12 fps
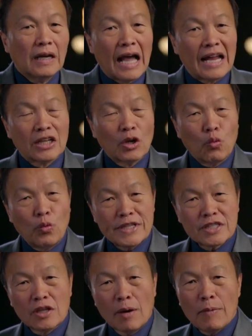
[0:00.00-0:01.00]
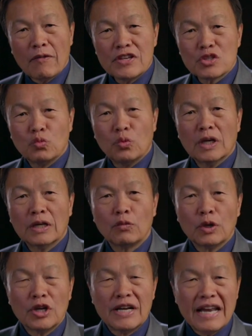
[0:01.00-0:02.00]
And the wisdom of His word
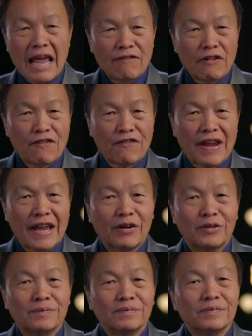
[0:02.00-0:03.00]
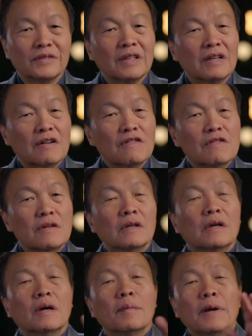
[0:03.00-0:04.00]
will never fail.
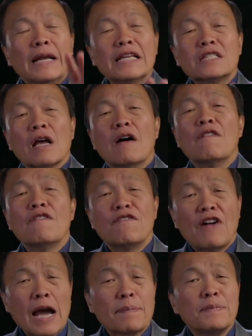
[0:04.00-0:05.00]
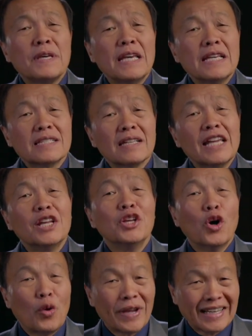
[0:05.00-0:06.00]
Please find peace in
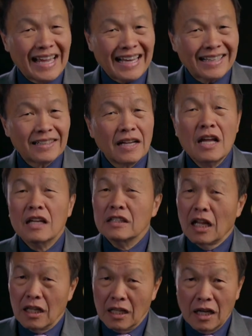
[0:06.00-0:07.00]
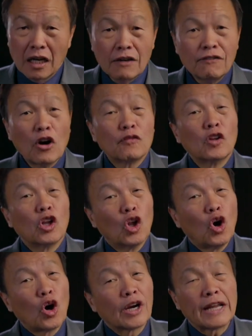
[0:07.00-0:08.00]
knowing that the love of the
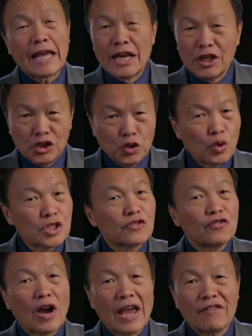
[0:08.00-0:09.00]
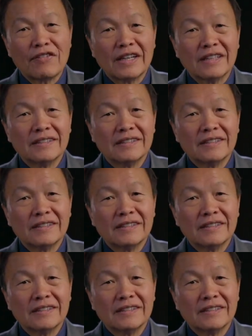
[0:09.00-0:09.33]
Lord endures forever.